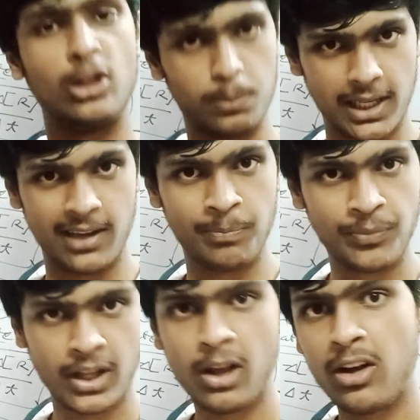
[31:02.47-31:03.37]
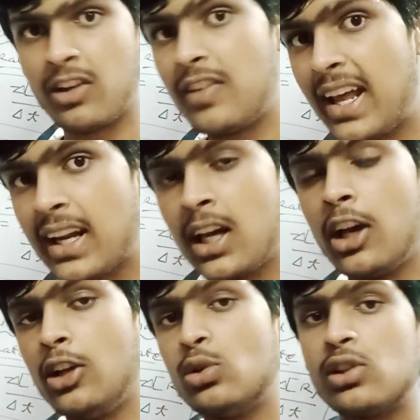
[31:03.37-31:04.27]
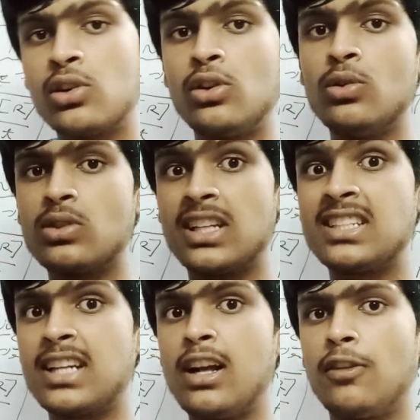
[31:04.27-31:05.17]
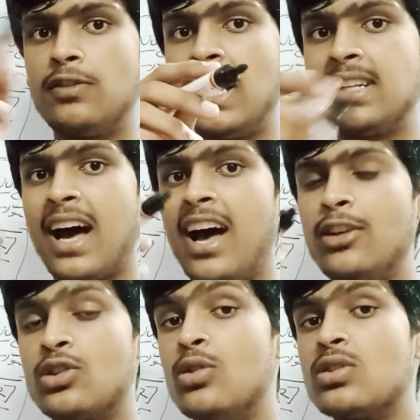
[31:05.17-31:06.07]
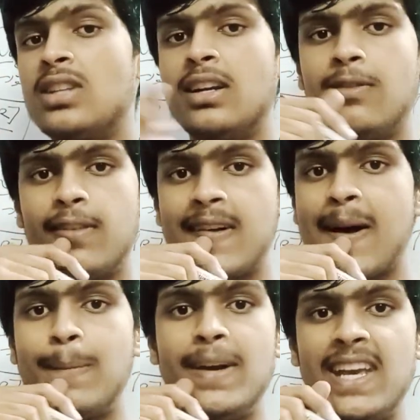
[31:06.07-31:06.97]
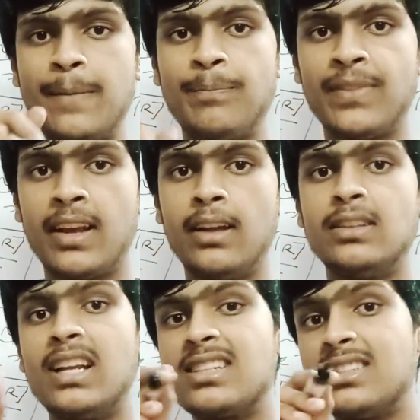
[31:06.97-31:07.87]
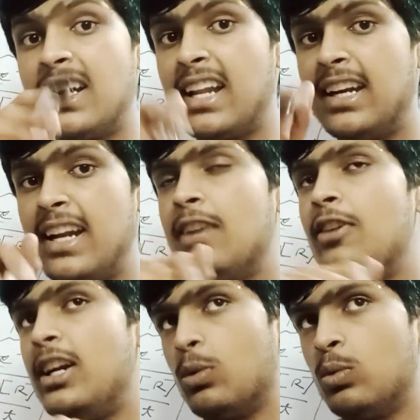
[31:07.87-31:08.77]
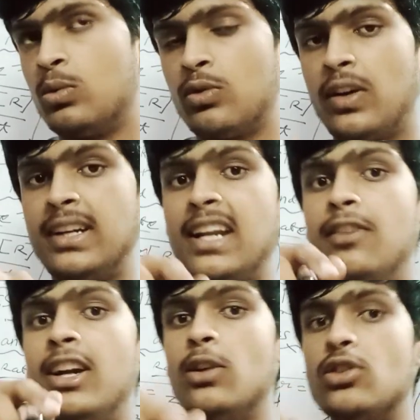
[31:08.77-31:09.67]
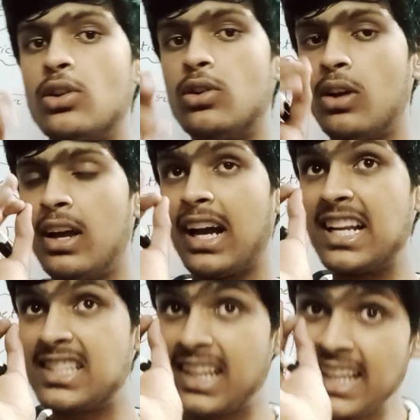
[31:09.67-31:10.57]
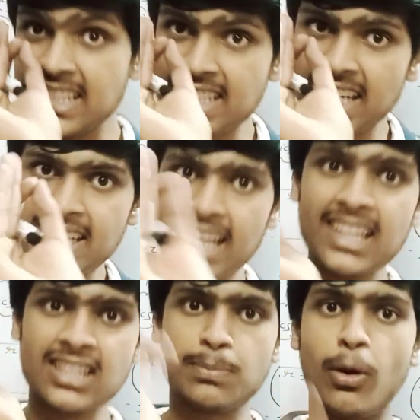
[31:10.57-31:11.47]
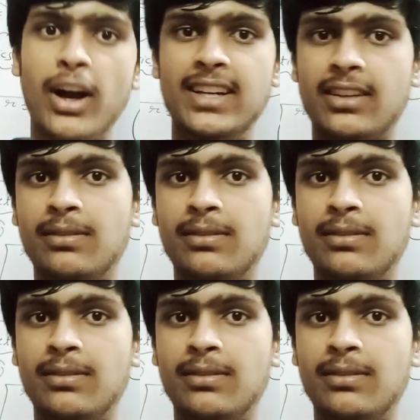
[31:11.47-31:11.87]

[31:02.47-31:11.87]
play. Where you should use, instead of delta, you should use the term d. That is the derivative. For derivative, you should consider instantaneous point.